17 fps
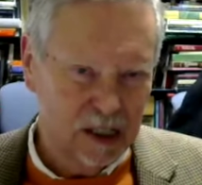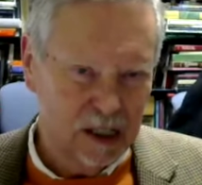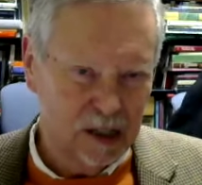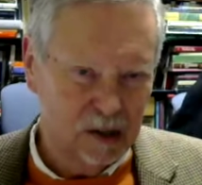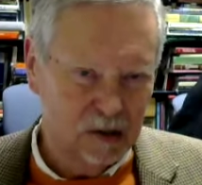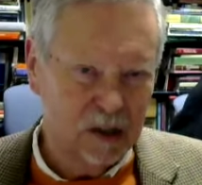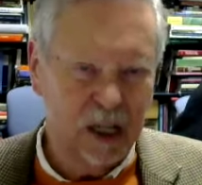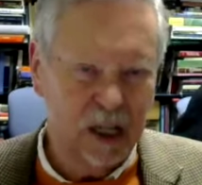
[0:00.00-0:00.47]

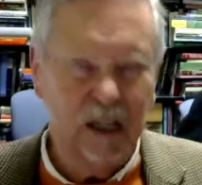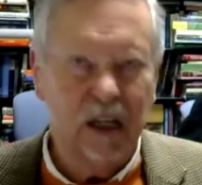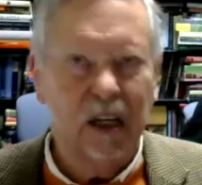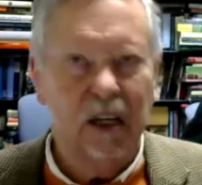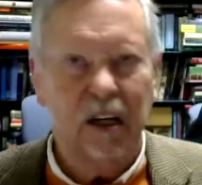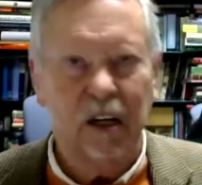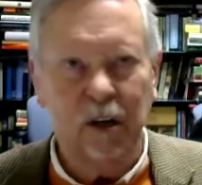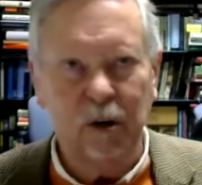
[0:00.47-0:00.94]
Okay,
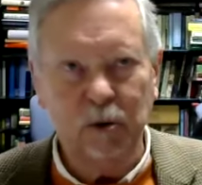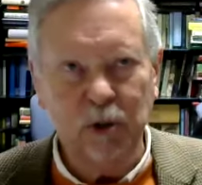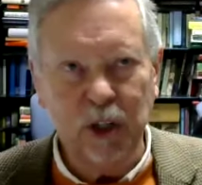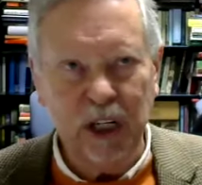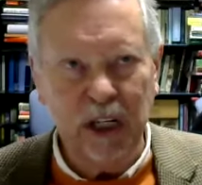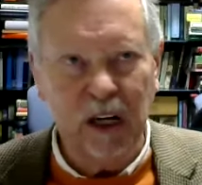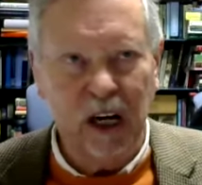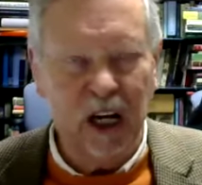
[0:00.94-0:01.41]
you
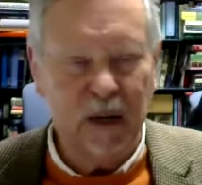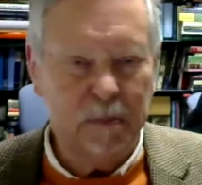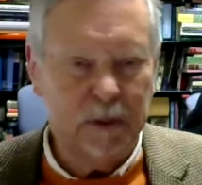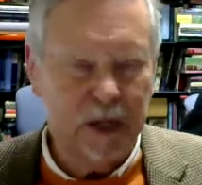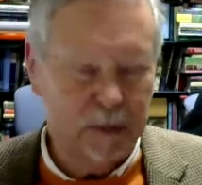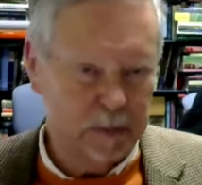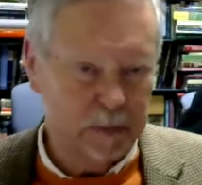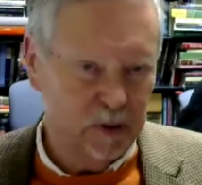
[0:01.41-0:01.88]
deny
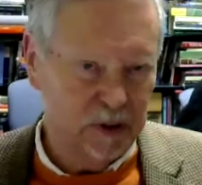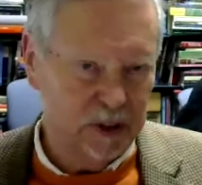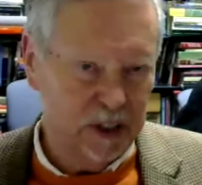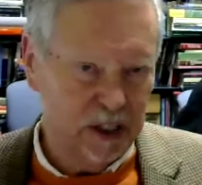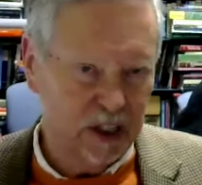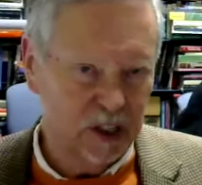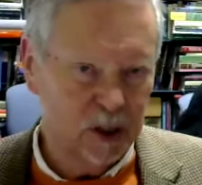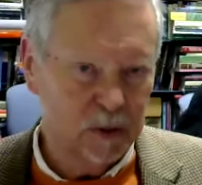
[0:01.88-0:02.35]

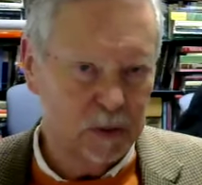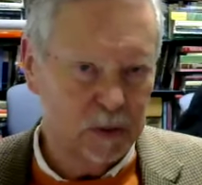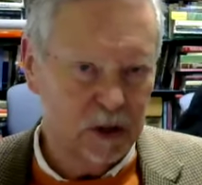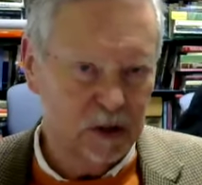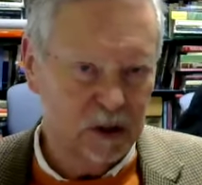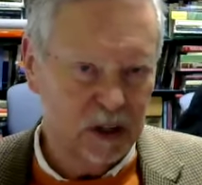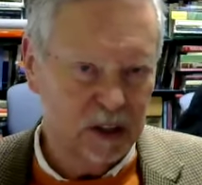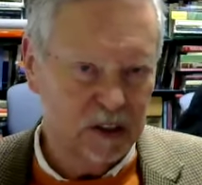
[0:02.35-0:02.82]
people the
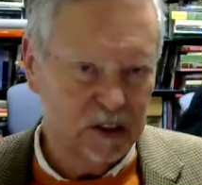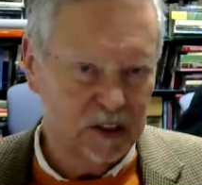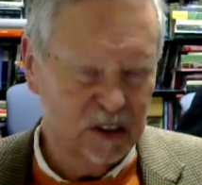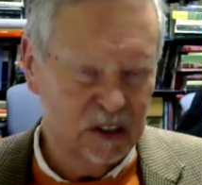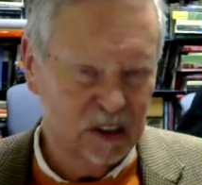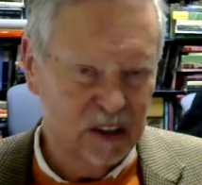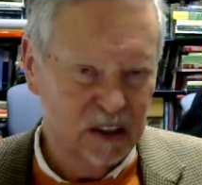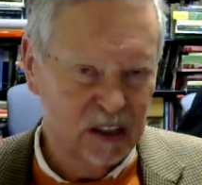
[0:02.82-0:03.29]

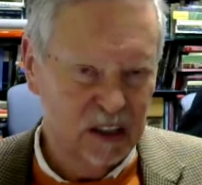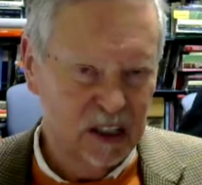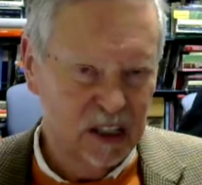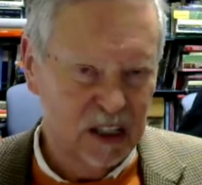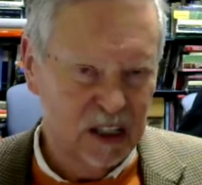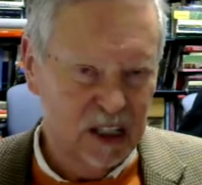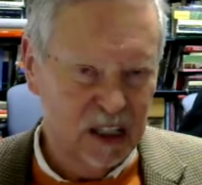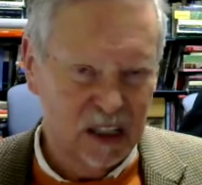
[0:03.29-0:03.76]
experience,
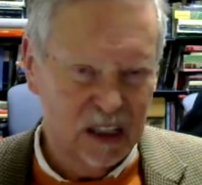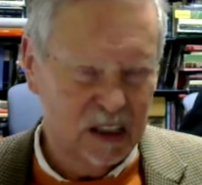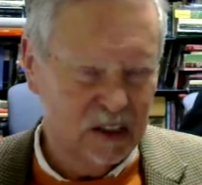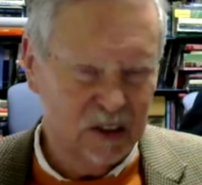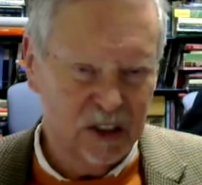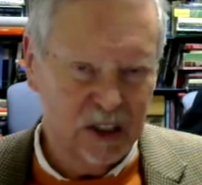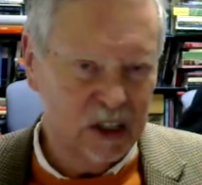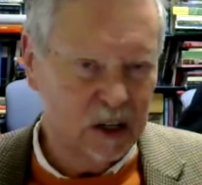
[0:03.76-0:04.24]

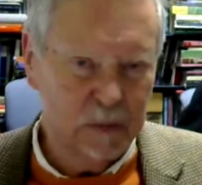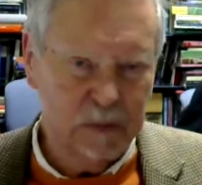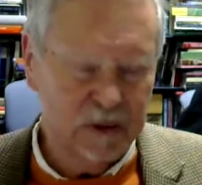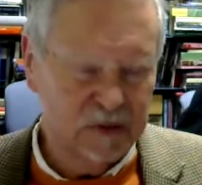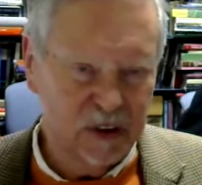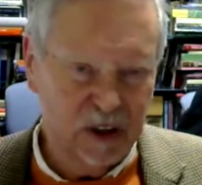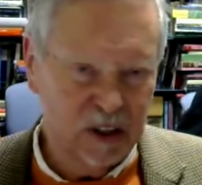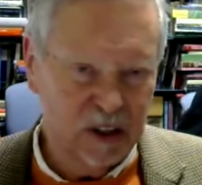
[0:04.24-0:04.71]
there's going to
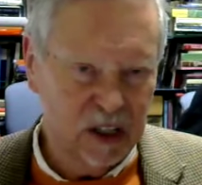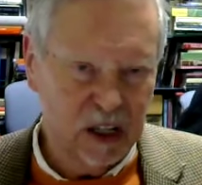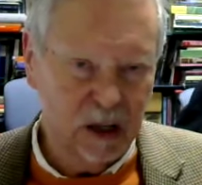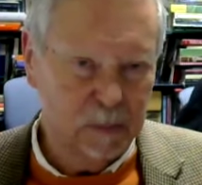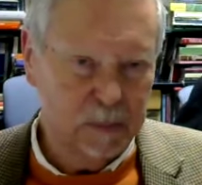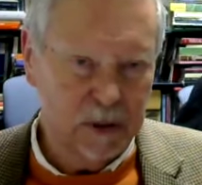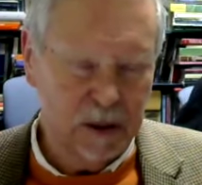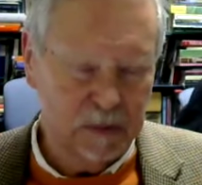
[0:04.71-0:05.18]
be very
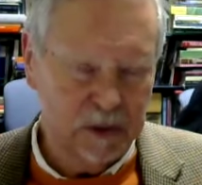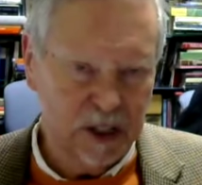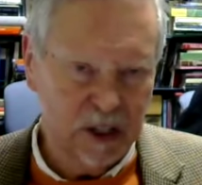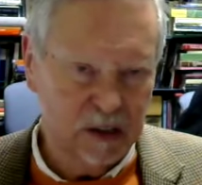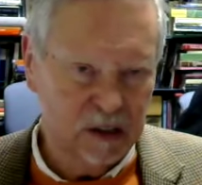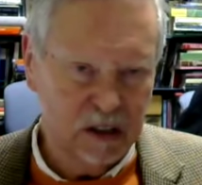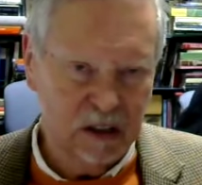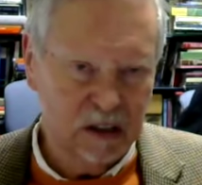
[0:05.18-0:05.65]
little
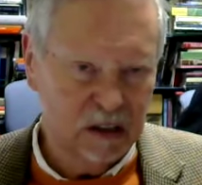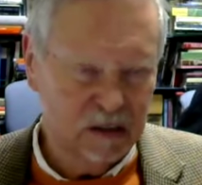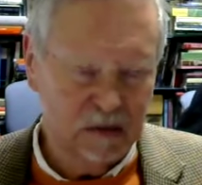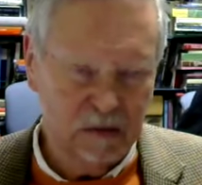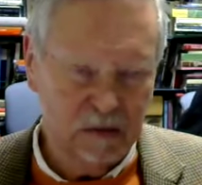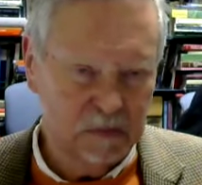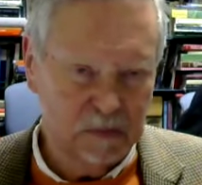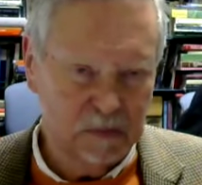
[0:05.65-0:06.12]
public
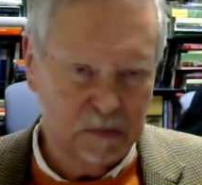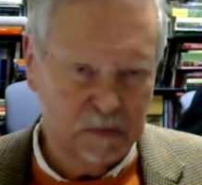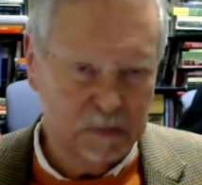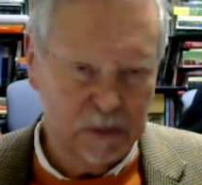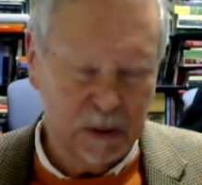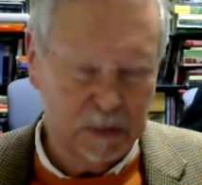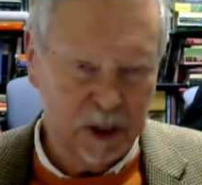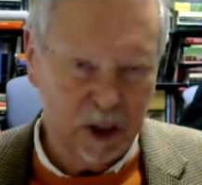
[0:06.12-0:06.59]

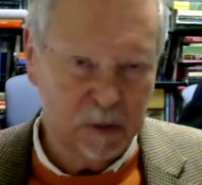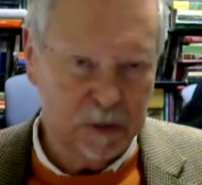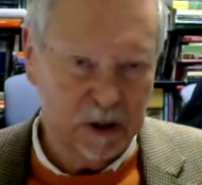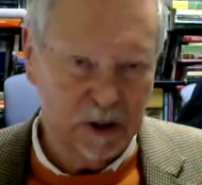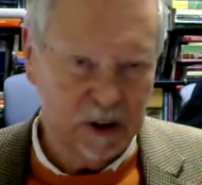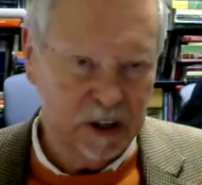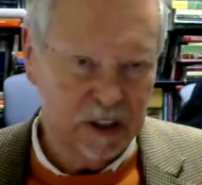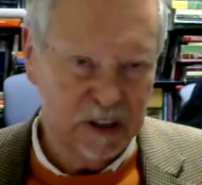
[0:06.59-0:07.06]

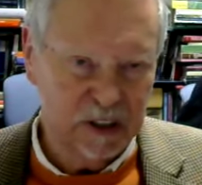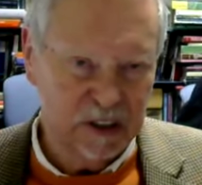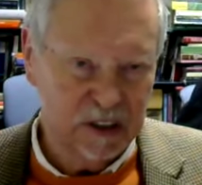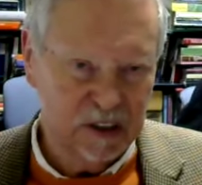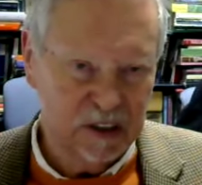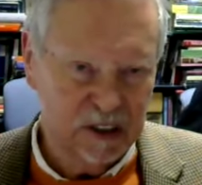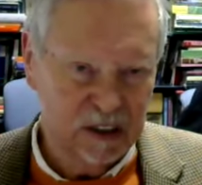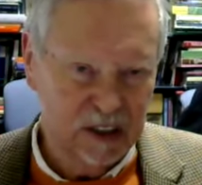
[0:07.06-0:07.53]

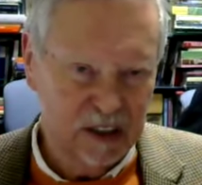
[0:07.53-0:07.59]
spiritedness.